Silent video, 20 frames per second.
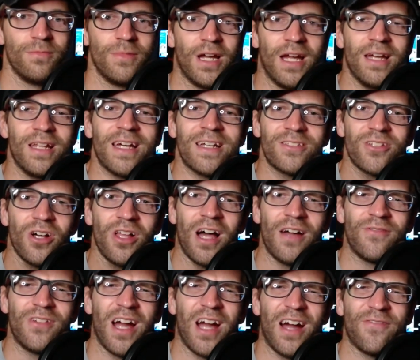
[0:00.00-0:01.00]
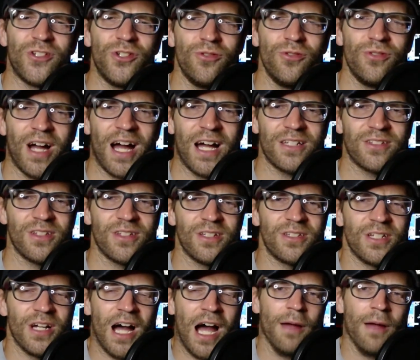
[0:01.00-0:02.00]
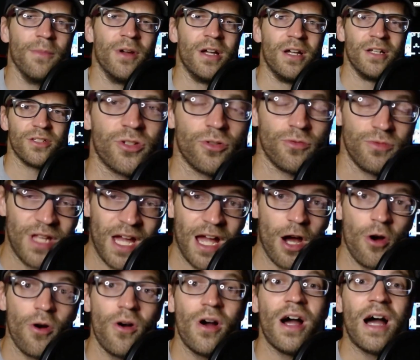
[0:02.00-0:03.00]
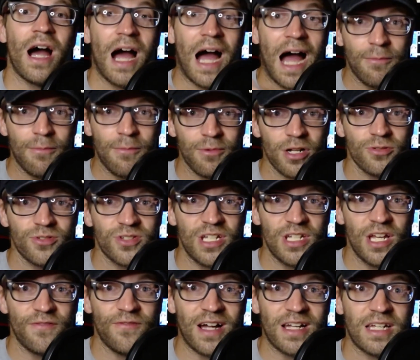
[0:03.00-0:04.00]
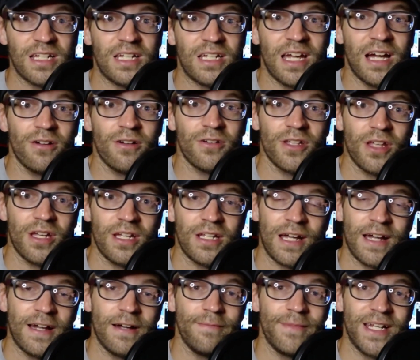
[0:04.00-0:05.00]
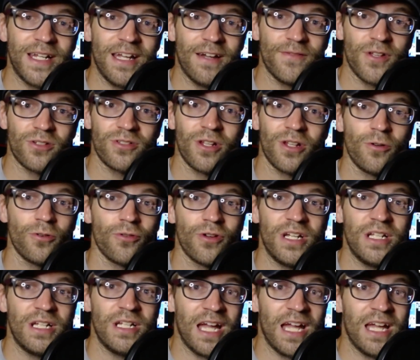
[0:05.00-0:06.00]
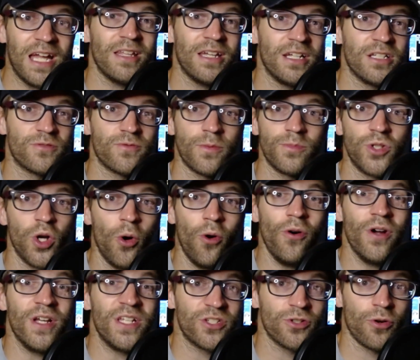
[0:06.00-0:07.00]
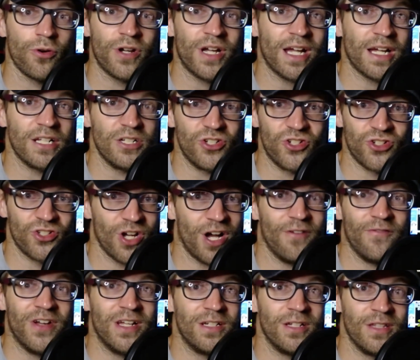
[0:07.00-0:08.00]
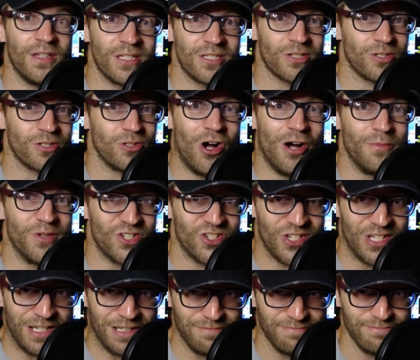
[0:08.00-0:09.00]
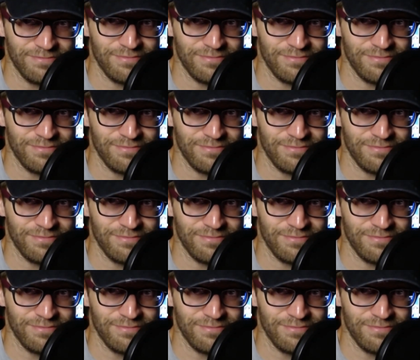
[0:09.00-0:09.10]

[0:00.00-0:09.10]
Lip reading: And that's all I've got for you guys this time. So now, I'm going to see if I can calculate how many of those little green aliens from Toy Story I can shove into this claw machine.